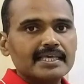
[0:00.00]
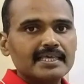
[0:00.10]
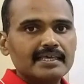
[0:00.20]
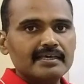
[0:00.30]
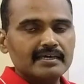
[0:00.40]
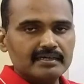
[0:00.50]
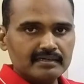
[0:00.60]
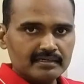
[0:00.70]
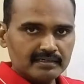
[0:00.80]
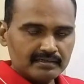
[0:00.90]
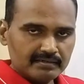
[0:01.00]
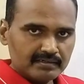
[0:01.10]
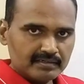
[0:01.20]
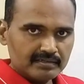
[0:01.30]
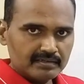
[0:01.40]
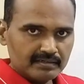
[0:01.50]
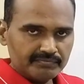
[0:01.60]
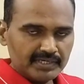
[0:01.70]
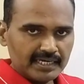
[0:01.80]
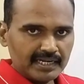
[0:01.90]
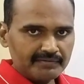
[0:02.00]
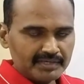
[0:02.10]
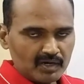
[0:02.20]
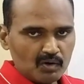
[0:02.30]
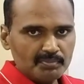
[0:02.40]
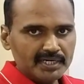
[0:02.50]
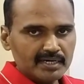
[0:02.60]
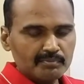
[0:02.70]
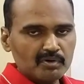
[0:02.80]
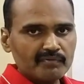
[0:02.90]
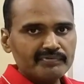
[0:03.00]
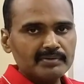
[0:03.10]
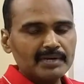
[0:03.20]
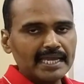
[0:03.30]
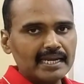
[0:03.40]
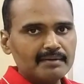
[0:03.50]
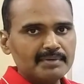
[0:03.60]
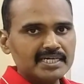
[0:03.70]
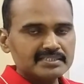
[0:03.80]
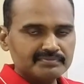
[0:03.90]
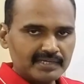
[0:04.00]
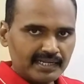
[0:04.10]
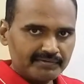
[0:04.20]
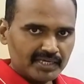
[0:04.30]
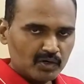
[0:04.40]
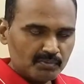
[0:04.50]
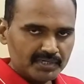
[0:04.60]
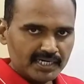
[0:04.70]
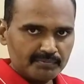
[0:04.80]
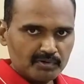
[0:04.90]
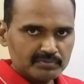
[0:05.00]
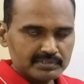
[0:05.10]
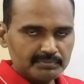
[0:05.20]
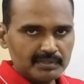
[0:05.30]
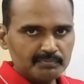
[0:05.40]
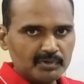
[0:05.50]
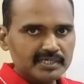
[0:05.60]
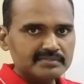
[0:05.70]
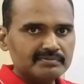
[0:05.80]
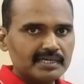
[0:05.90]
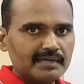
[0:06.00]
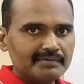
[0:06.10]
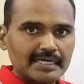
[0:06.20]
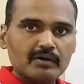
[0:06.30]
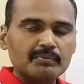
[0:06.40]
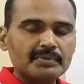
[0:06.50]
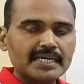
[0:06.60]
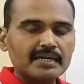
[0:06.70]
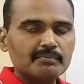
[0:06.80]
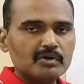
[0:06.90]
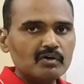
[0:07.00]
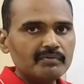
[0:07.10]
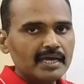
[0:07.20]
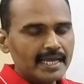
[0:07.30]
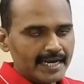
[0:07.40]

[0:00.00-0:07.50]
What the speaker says: We are having how many number of feedback elements, we are having how many number of summing points, we are having how many number of